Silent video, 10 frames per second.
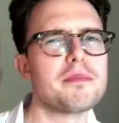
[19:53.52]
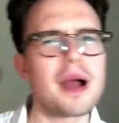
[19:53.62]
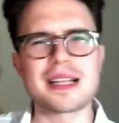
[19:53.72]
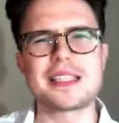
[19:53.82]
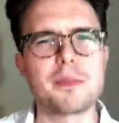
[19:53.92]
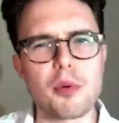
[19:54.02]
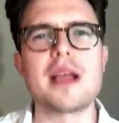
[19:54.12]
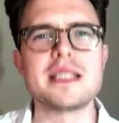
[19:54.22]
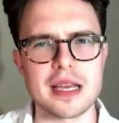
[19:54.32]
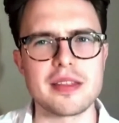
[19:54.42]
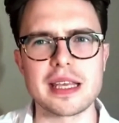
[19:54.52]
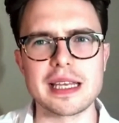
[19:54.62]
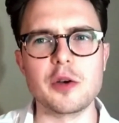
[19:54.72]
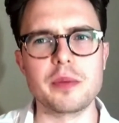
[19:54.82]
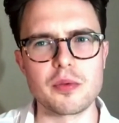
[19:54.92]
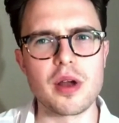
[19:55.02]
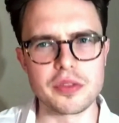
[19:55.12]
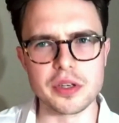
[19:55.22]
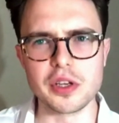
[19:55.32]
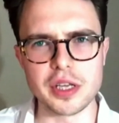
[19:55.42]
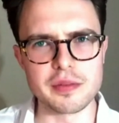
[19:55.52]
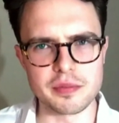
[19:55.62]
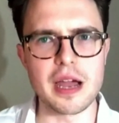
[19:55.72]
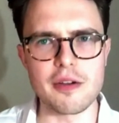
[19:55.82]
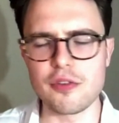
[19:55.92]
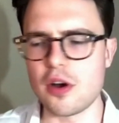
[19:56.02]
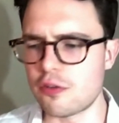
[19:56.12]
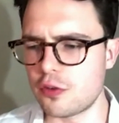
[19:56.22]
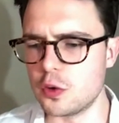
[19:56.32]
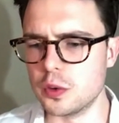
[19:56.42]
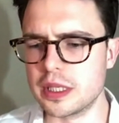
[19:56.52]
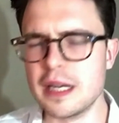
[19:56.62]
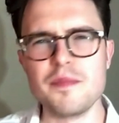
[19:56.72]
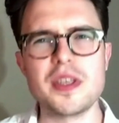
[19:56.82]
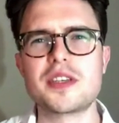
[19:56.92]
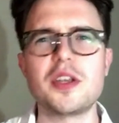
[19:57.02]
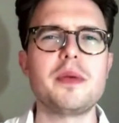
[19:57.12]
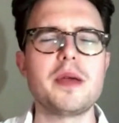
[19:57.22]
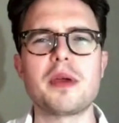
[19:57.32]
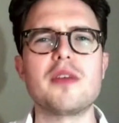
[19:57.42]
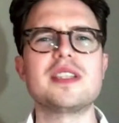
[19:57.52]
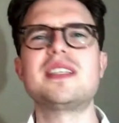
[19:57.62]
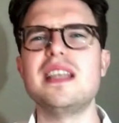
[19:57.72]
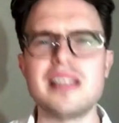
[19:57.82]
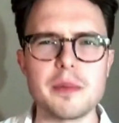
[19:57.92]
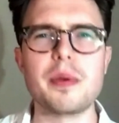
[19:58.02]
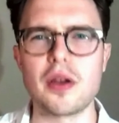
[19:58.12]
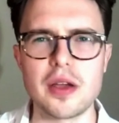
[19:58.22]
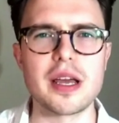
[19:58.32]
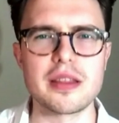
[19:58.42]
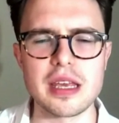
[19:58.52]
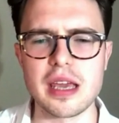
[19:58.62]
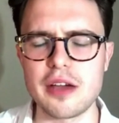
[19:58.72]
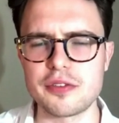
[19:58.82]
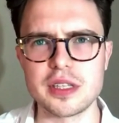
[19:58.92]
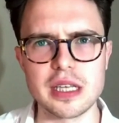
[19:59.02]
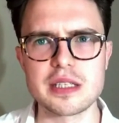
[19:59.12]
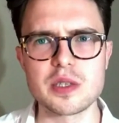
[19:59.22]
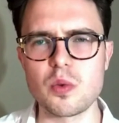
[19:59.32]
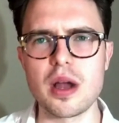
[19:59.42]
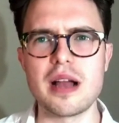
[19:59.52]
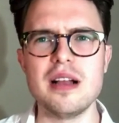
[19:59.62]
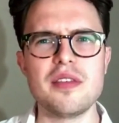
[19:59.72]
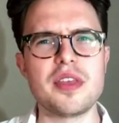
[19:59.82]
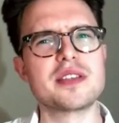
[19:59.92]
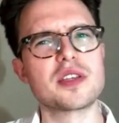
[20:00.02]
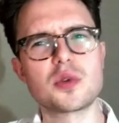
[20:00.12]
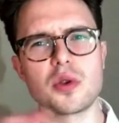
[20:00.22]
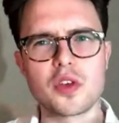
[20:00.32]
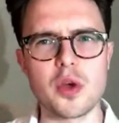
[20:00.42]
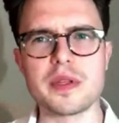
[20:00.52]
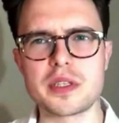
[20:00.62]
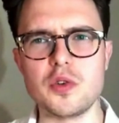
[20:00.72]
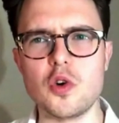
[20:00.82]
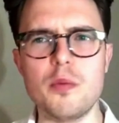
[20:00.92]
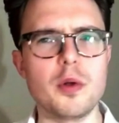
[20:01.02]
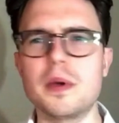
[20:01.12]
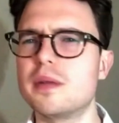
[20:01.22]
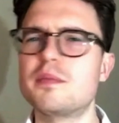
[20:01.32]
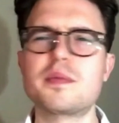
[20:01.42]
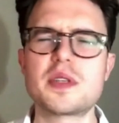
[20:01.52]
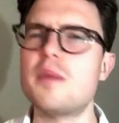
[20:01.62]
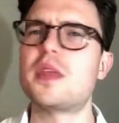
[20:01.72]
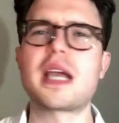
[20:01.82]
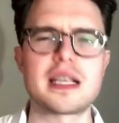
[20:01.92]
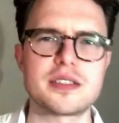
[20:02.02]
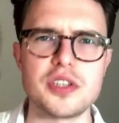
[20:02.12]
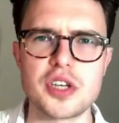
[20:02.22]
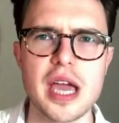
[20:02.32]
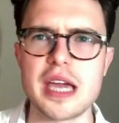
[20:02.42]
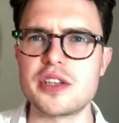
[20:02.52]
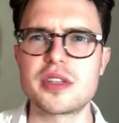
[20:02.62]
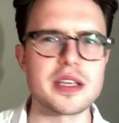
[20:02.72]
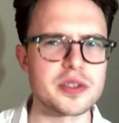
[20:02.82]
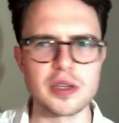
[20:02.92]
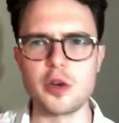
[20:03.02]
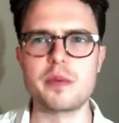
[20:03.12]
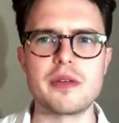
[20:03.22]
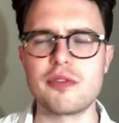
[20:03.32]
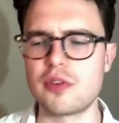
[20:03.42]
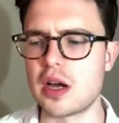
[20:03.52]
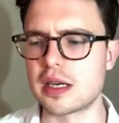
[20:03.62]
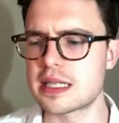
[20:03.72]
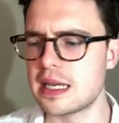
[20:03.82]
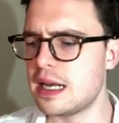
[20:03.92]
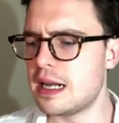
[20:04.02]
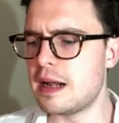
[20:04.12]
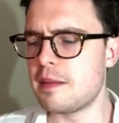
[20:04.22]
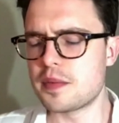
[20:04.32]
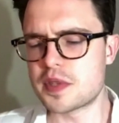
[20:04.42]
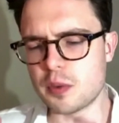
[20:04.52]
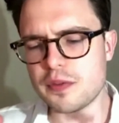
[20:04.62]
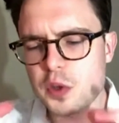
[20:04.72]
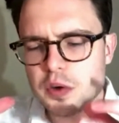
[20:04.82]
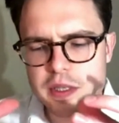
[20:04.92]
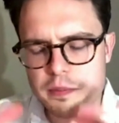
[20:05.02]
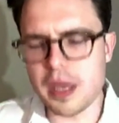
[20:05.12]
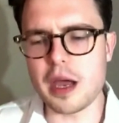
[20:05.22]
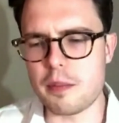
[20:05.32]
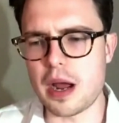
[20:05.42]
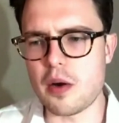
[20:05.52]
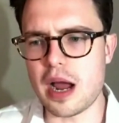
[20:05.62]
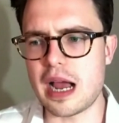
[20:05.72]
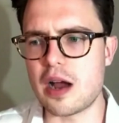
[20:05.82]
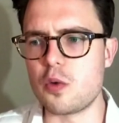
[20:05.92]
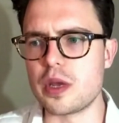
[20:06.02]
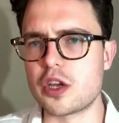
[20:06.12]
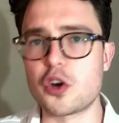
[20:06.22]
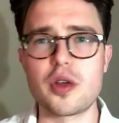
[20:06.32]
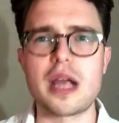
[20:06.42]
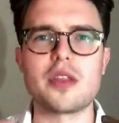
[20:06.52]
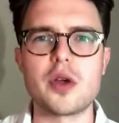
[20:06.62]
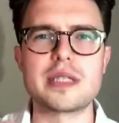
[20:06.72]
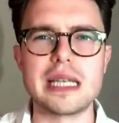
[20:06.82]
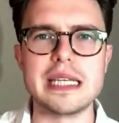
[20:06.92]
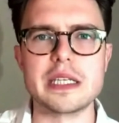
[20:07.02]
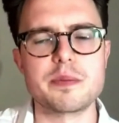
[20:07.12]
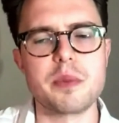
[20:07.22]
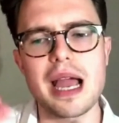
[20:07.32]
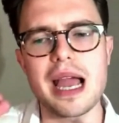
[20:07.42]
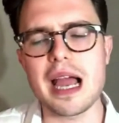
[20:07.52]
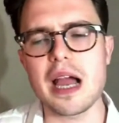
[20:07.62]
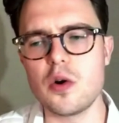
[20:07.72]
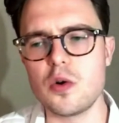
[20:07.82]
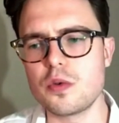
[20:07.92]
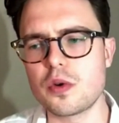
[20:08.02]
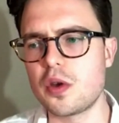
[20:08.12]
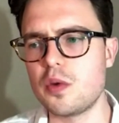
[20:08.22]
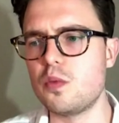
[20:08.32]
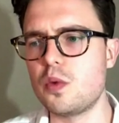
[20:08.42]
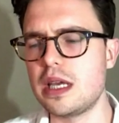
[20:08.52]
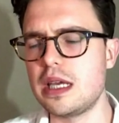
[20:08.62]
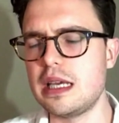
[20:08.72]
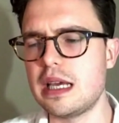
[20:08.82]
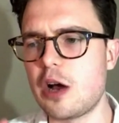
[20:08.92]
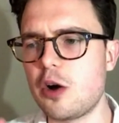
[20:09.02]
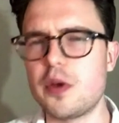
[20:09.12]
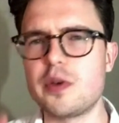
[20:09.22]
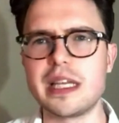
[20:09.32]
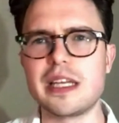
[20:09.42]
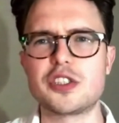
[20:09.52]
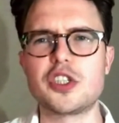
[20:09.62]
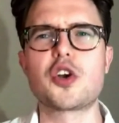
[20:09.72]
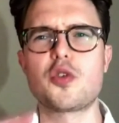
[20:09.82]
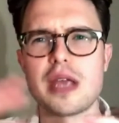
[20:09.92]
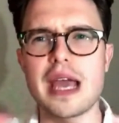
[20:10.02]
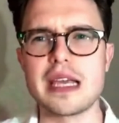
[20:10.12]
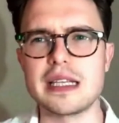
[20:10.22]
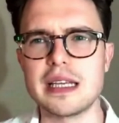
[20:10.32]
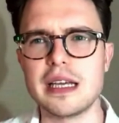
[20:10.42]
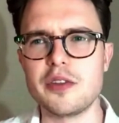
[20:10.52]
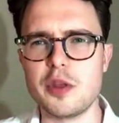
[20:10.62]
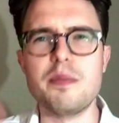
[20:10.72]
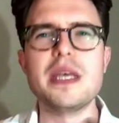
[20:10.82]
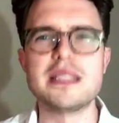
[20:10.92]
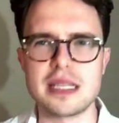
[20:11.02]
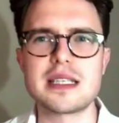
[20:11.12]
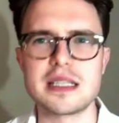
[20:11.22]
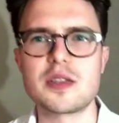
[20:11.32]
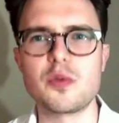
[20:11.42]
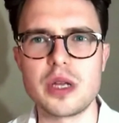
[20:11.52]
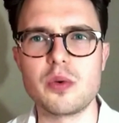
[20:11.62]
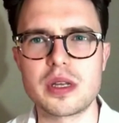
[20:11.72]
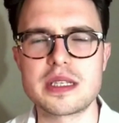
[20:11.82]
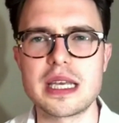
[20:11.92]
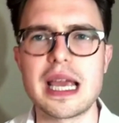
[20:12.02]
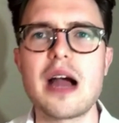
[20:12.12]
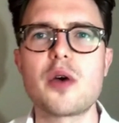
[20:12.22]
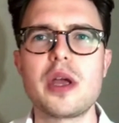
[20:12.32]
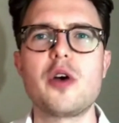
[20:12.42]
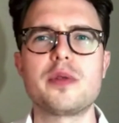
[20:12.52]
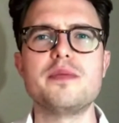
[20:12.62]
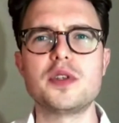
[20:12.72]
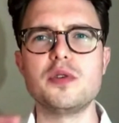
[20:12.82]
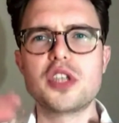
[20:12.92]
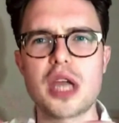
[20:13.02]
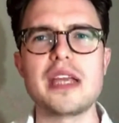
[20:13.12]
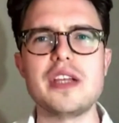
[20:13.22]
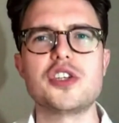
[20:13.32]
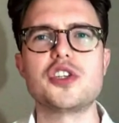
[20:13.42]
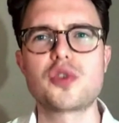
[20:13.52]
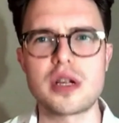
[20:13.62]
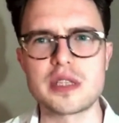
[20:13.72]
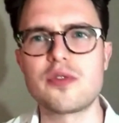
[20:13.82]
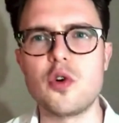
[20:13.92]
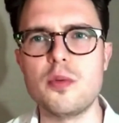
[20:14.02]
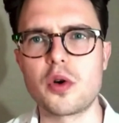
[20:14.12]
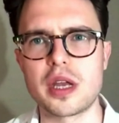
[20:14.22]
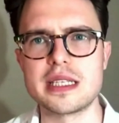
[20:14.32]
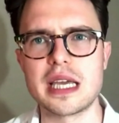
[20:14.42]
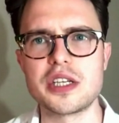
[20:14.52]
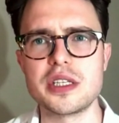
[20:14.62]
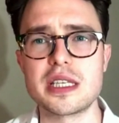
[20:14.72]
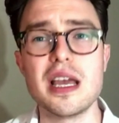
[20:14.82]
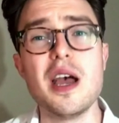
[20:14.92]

back to the present, I think, a little bit, rather than looking that far forward, there's going to be a bit of a teething period, I think, after this, where things are sort of coming to normal, but something has to change. Things are a little in flux. So we've talked a bit about how we can create those leaders, but how can we help those leaders to create the businesses that we want to see? How can we help them to change and transform organizations,